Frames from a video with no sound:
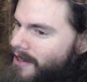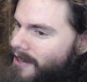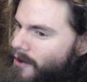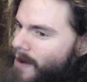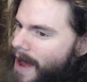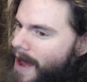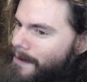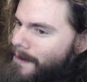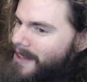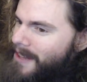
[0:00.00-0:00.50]
to
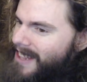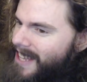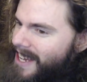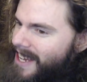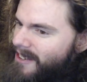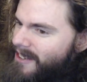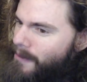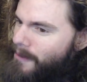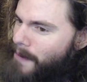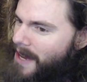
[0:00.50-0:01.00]
rapidly
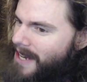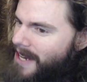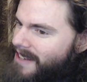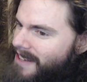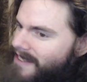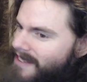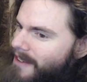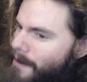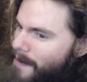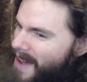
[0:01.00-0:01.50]
expand
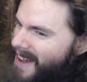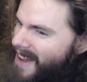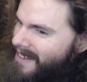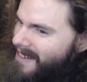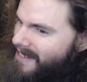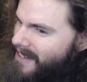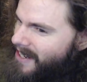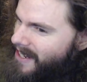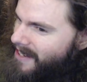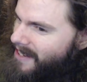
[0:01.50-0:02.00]
its
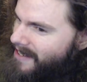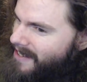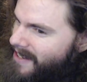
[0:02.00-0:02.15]
capacities